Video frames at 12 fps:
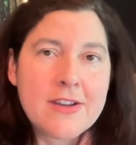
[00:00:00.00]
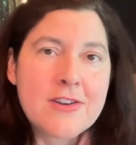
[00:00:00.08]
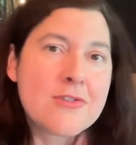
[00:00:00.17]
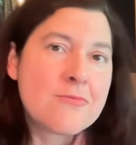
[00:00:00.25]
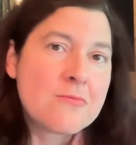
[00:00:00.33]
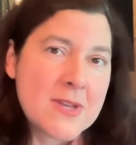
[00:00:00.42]

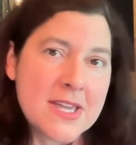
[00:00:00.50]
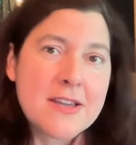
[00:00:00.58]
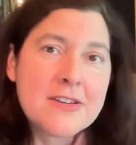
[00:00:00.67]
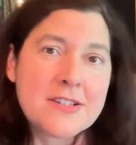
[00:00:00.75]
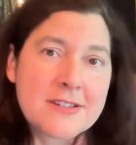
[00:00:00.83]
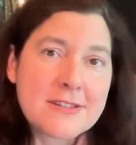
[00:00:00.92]
you
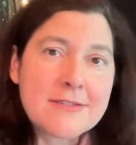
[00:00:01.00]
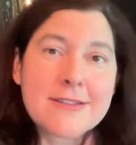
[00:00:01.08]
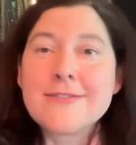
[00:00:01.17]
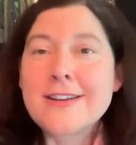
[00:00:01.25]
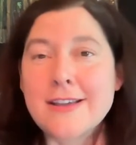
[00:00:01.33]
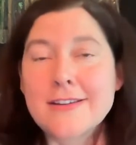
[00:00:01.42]

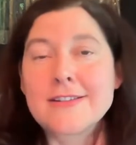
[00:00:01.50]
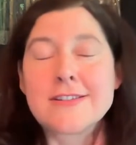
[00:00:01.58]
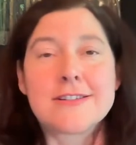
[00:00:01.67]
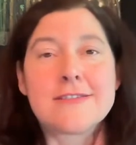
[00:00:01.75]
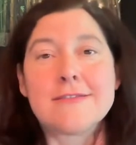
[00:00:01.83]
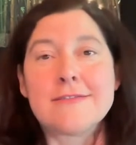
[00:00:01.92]
and I
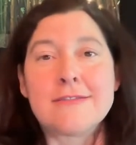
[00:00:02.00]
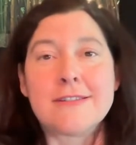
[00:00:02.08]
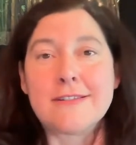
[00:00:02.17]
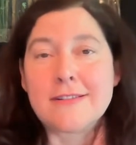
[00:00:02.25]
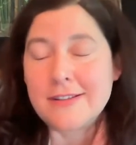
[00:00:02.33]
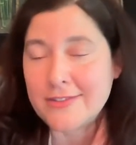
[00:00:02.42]
could
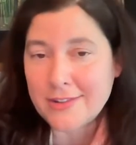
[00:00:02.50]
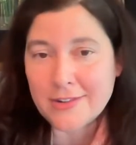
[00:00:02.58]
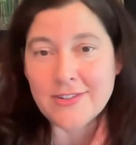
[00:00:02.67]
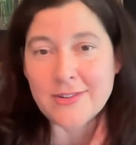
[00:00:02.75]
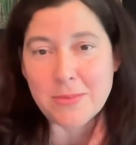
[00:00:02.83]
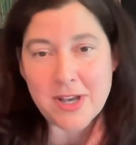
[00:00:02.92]
do a
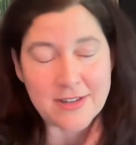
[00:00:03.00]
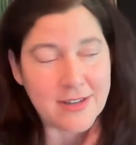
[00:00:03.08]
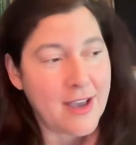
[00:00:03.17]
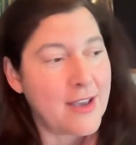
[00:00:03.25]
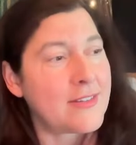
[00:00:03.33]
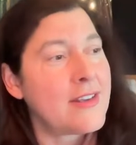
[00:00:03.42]
series of
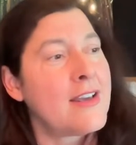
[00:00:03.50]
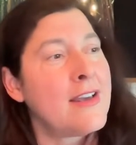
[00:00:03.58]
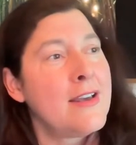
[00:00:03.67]
podcasts